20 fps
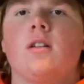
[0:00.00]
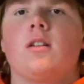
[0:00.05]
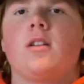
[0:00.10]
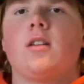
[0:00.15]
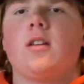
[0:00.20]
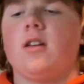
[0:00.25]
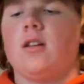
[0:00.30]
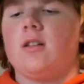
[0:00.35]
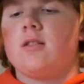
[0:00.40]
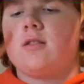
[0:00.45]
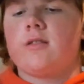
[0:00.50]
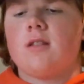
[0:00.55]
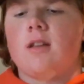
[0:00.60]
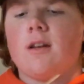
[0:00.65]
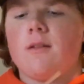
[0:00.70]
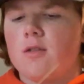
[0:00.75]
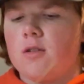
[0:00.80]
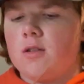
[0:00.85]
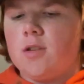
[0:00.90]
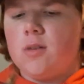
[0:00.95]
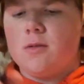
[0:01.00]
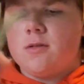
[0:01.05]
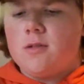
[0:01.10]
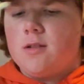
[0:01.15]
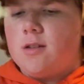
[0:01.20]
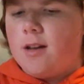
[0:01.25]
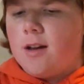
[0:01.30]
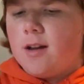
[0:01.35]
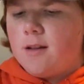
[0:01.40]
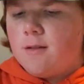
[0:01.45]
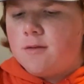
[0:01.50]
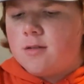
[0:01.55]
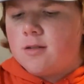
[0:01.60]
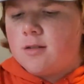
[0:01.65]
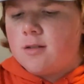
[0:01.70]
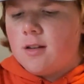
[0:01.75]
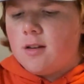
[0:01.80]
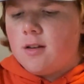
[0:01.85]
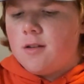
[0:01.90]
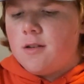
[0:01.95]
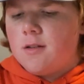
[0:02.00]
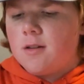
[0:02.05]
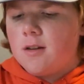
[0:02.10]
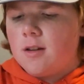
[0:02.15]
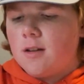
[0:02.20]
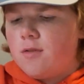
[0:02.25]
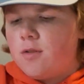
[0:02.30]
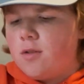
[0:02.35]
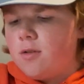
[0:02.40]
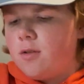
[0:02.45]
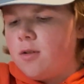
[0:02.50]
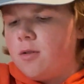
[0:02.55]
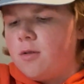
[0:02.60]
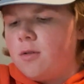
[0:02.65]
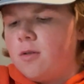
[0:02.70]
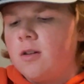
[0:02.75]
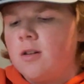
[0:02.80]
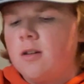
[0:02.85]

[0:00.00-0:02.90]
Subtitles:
Kids never use knives, and if you do,